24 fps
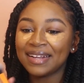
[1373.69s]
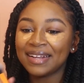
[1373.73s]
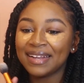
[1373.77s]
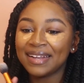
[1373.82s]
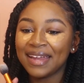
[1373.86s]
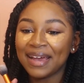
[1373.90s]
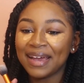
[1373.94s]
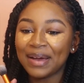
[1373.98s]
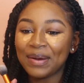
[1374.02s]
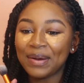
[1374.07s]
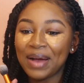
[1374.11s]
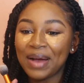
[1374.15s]

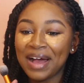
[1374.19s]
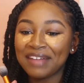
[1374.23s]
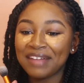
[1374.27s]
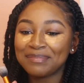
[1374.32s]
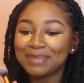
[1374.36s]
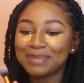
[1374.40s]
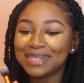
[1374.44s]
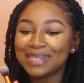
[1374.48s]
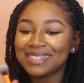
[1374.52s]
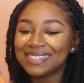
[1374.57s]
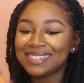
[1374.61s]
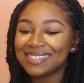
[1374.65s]
Now, I've
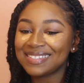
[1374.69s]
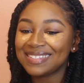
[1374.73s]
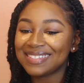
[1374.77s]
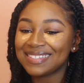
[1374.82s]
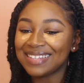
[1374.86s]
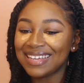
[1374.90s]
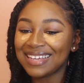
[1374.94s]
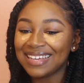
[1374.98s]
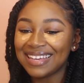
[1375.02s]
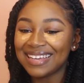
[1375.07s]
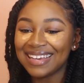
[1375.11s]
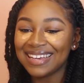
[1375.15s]
been
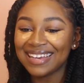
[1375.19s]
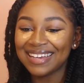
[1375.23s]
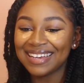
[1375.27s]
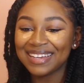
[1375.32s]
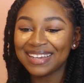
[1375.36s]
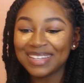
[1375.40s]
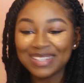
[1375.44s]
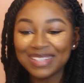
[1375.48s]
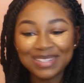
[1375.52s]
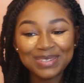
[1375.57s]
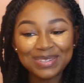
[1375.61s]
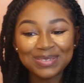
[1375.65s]

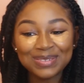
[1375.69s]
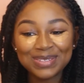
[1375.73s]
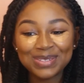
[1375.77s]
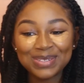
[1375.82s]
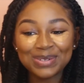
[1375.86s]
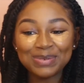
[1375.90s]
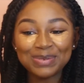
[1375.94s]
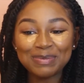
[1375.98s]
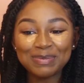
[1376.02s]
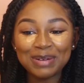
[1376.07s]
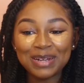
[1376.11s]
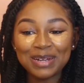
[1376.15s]
seeing
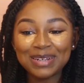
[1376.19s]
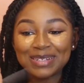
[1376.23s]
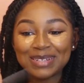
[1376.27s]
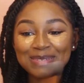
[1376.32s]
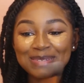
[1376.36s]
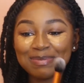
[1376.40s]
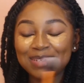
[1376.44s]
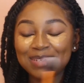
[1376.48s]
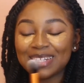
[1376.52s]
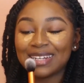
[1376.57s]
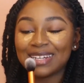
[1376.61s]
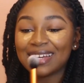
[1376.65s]
YouTubers
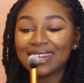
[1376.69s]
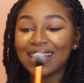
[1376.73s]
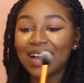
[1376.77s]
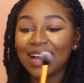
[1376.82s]
blending